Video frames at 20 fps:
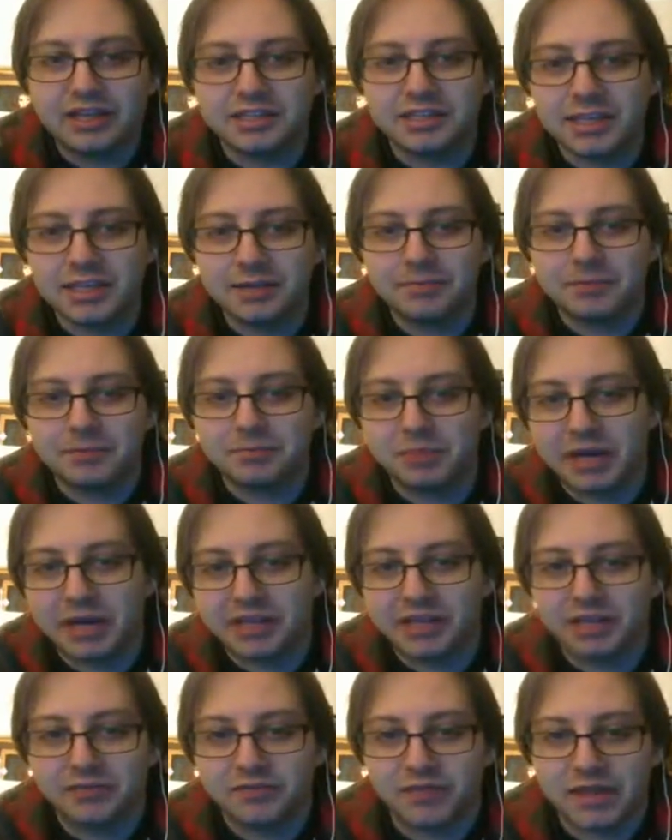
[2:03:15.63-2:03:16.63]
Deemed by
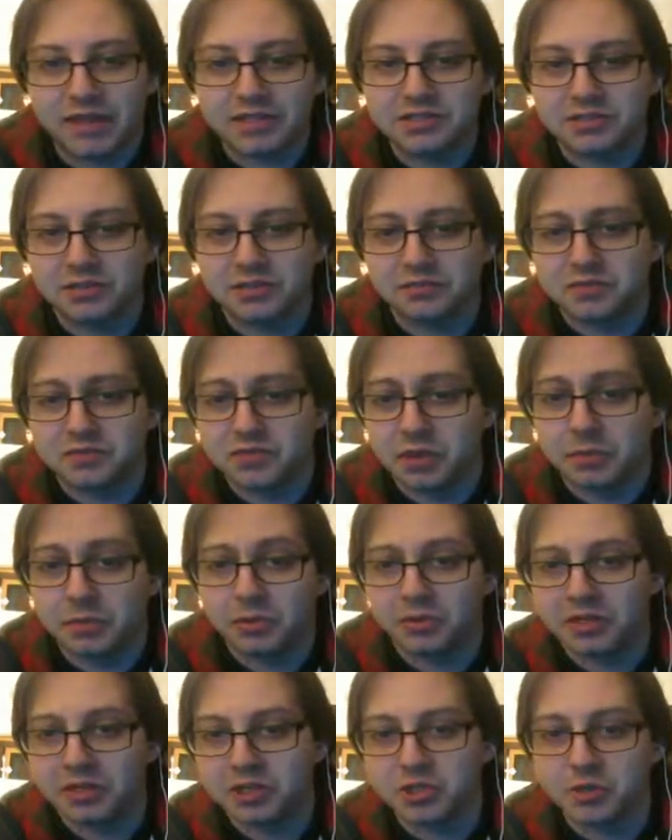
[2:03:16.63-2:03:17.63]
the events of
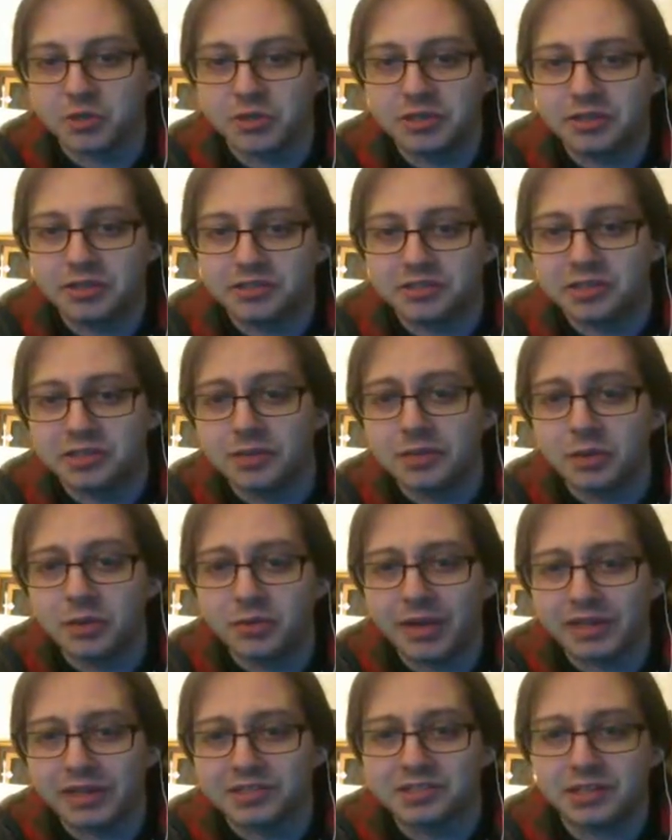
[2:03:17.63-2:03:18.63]
double injury, the
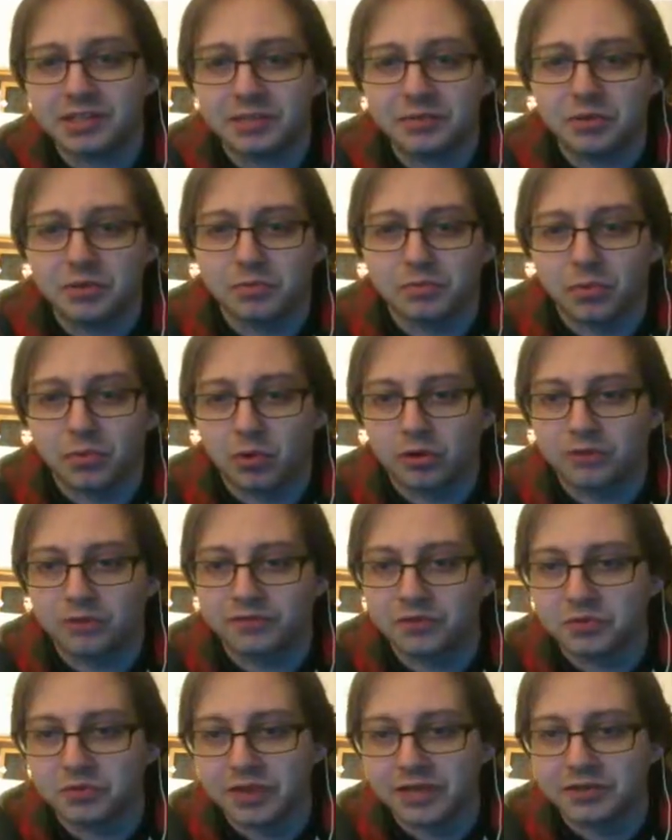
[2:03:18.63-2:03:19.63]
WXW Board of
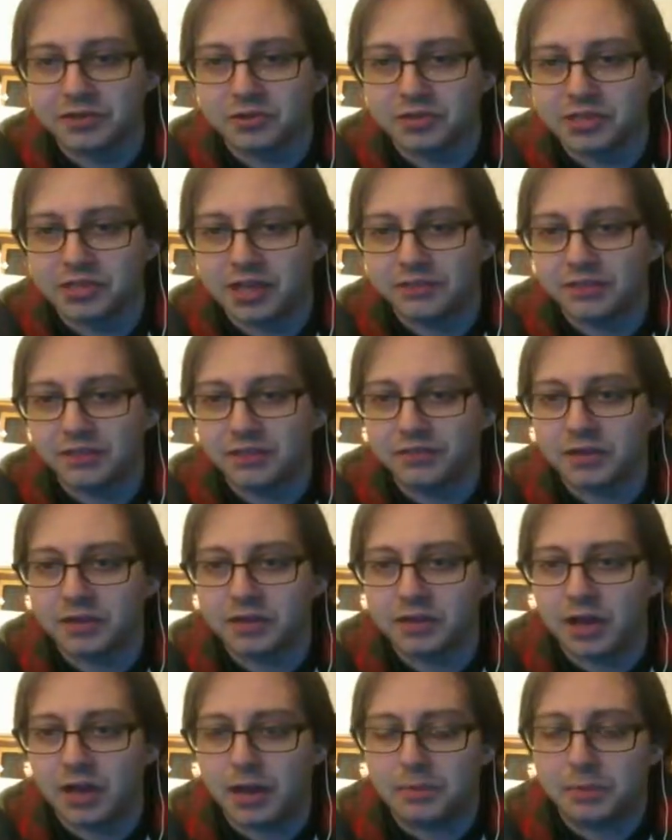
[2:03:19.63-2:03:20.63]
Directors have given
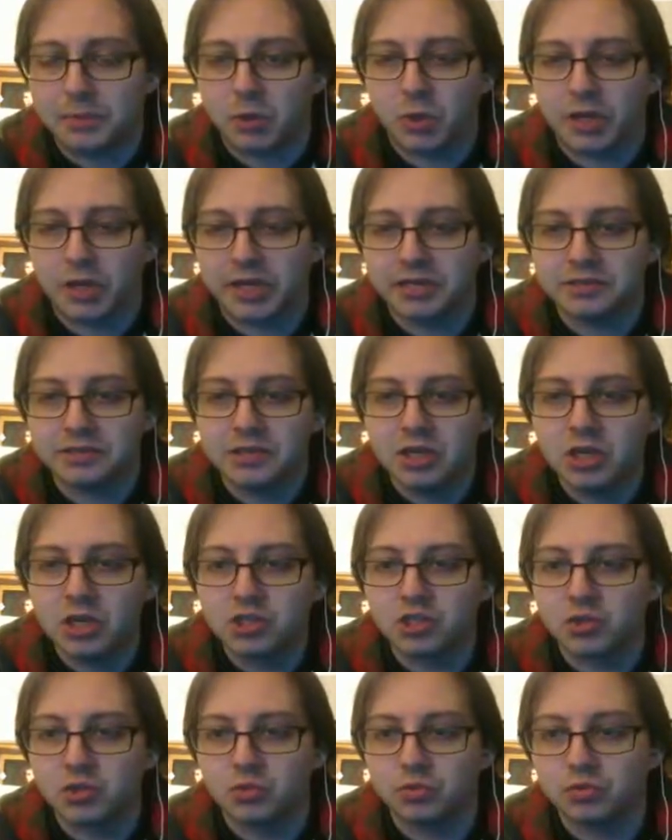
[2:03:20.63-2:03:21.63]
an upgrade
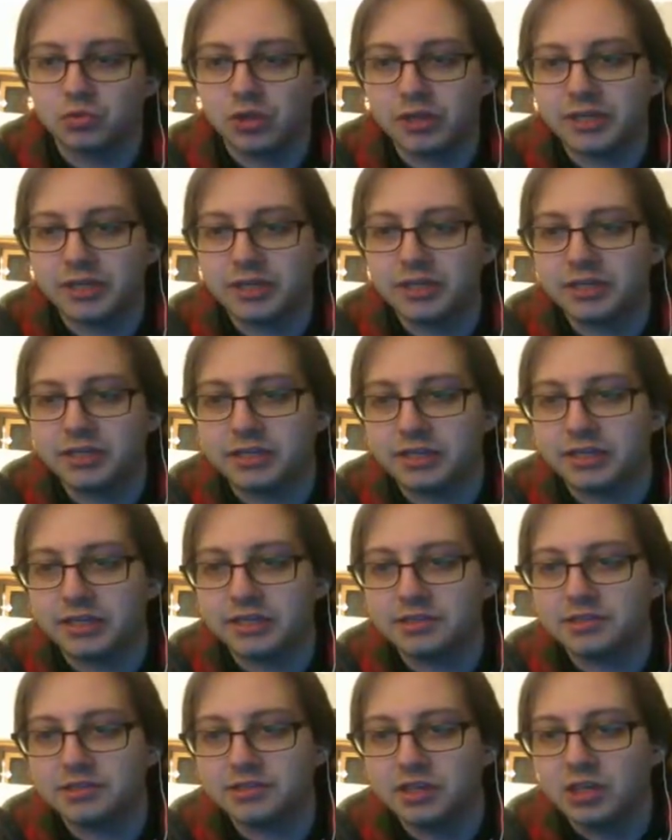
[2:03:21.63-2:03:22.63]
to Lucky
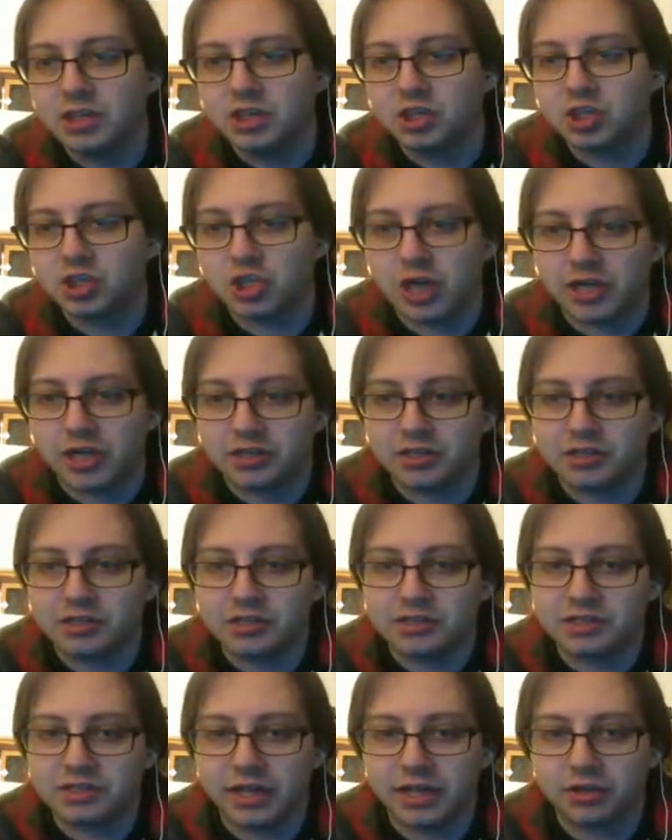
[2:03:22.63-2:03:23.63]
Kid's
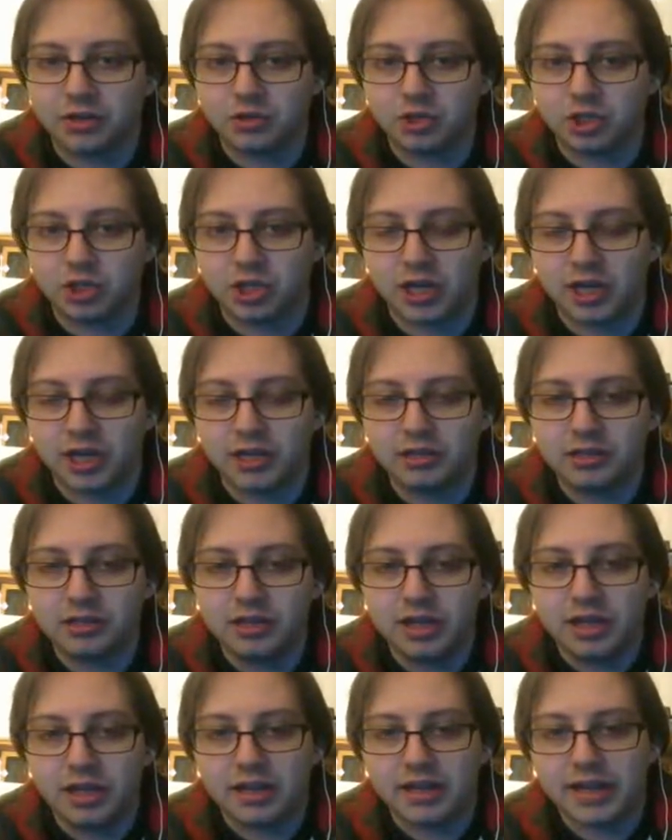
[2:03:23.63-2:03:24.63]
shotgun title shot.
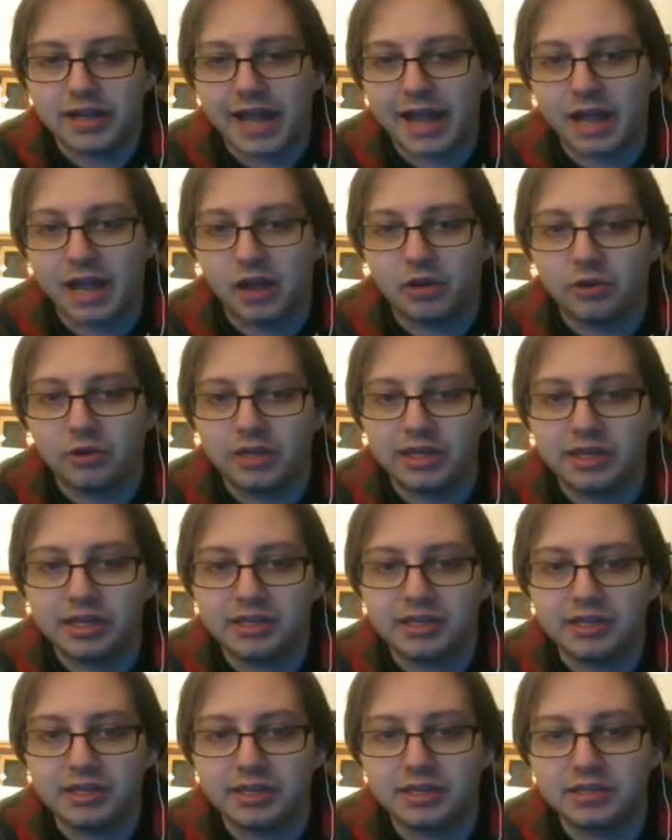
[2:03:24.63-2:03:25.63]
Now
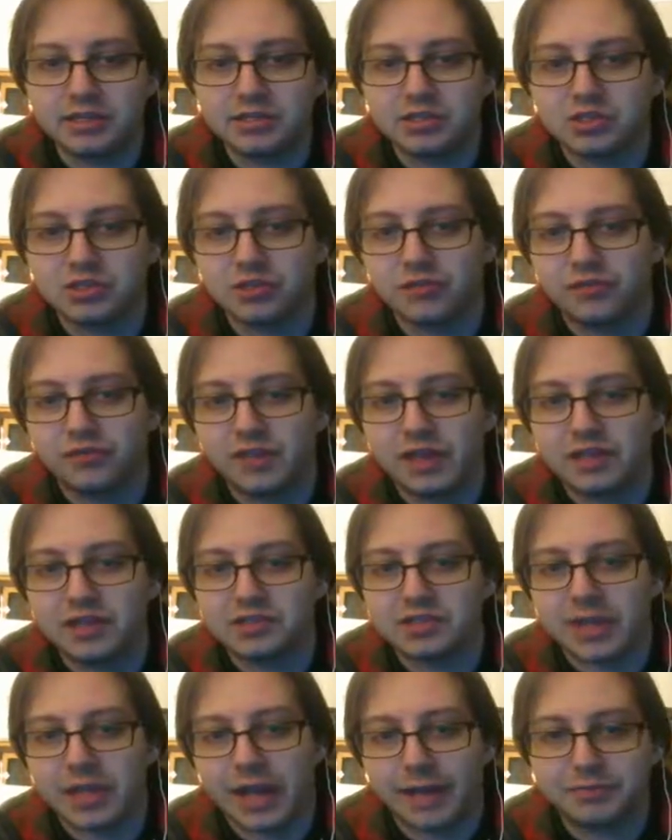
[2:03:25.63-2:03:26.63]
he is to
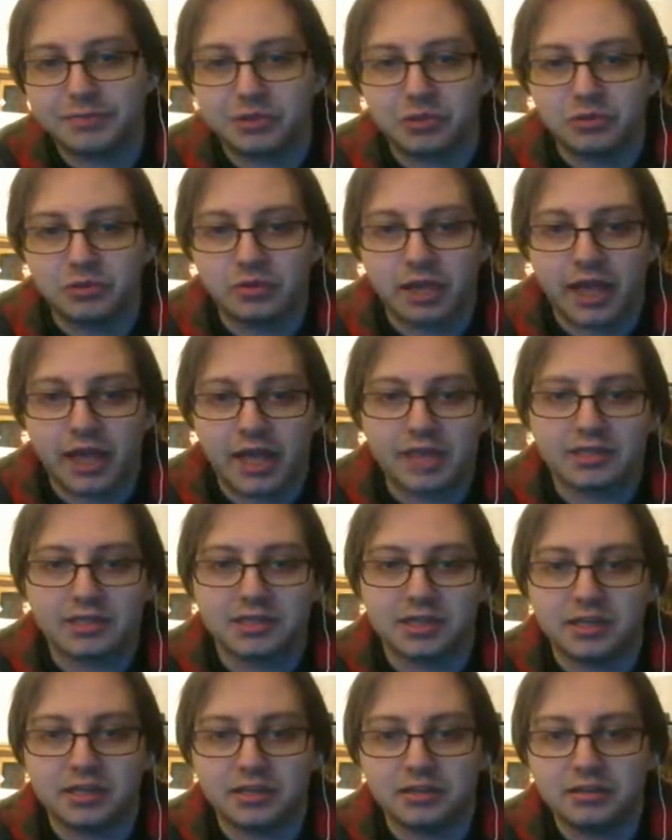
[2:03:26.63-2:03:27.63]
face Absolute
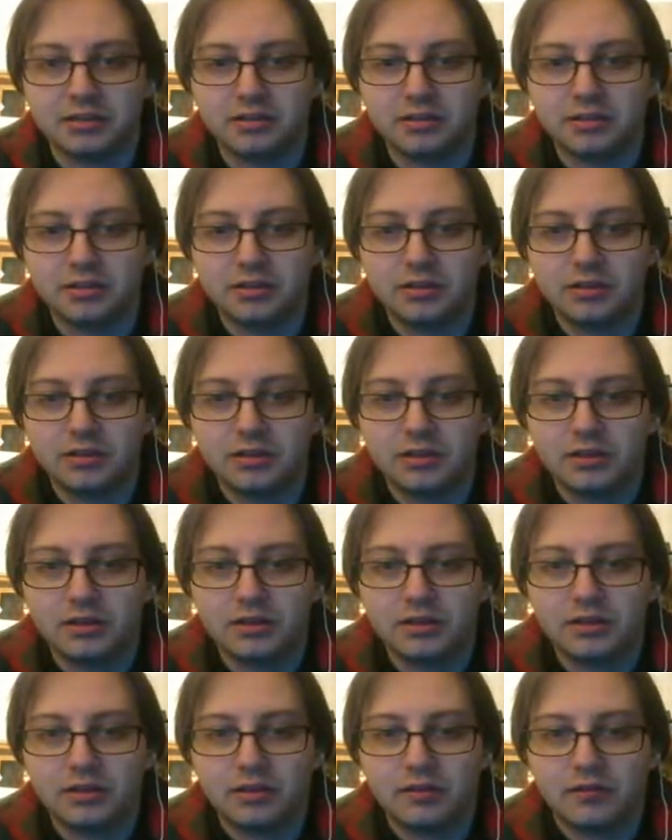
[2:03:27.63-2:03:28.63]
Andy
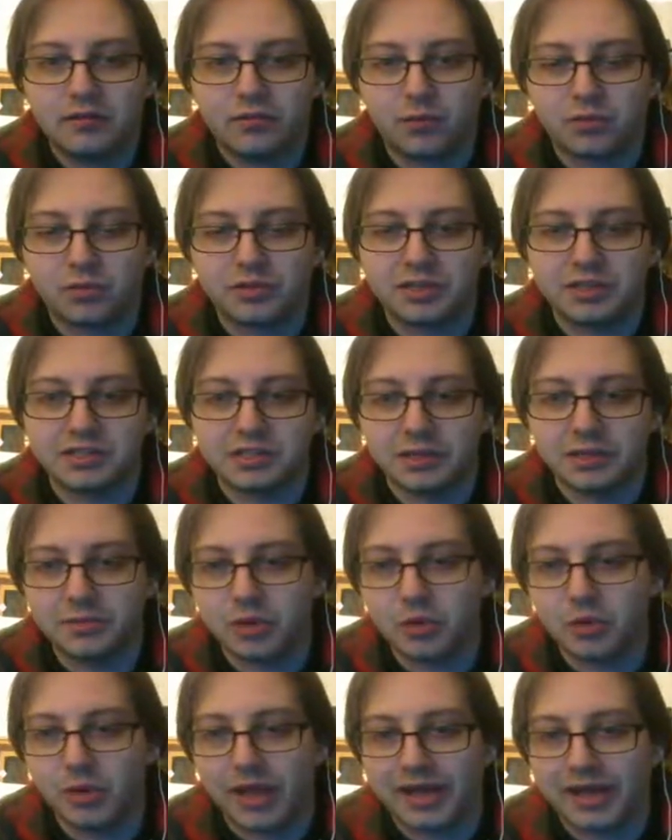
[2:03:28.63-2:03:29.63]
for the
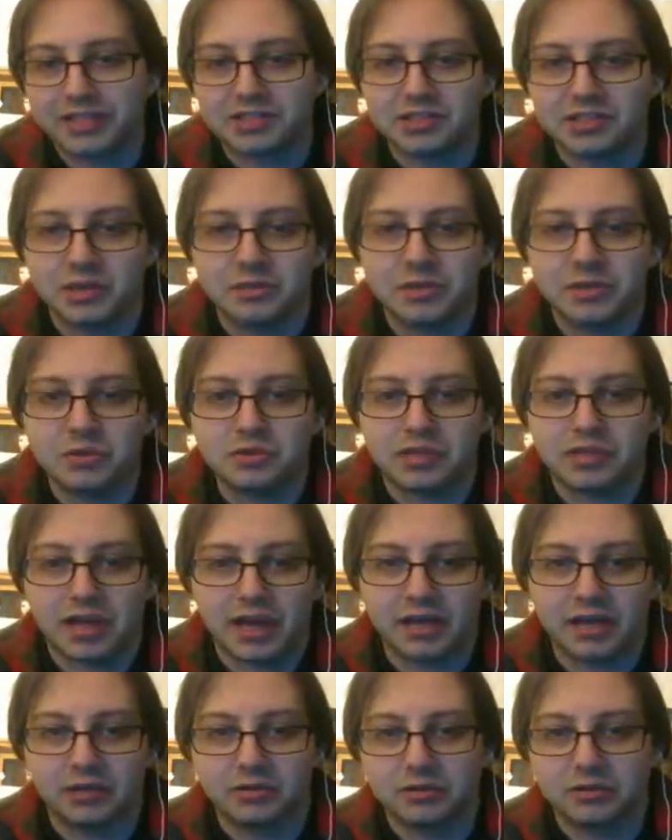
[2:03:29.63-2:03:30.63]
WXW
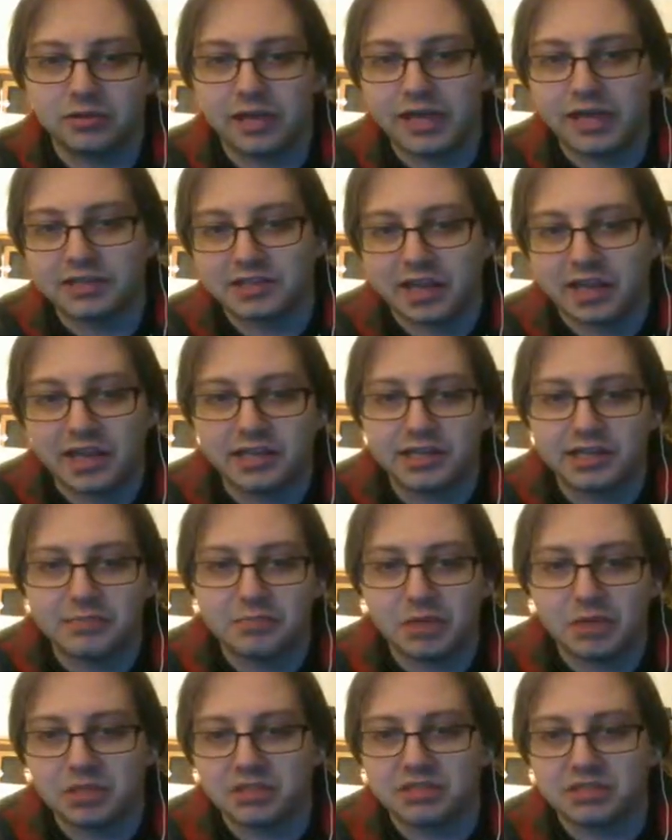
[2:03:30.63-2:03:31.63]
title, as Andy
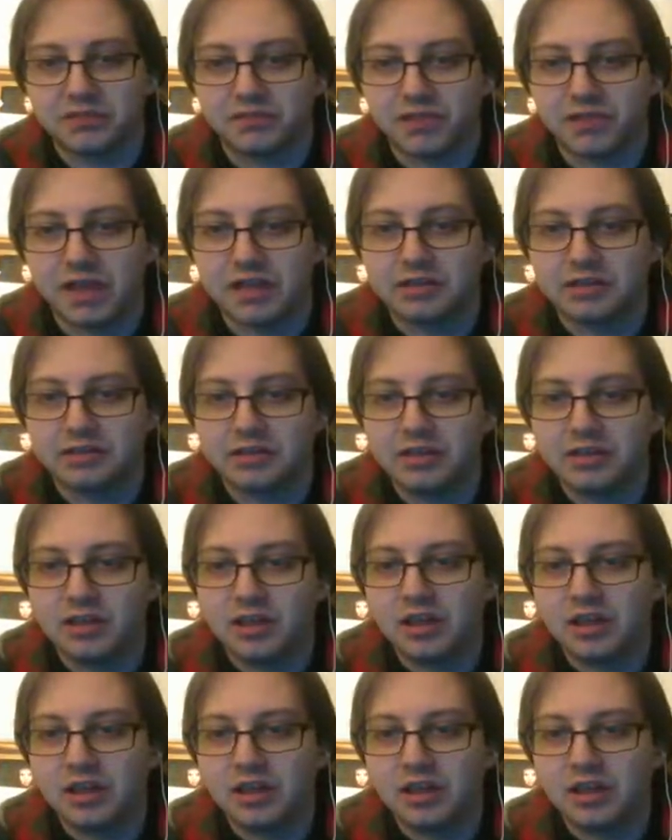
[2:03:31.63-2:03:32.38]
must defend.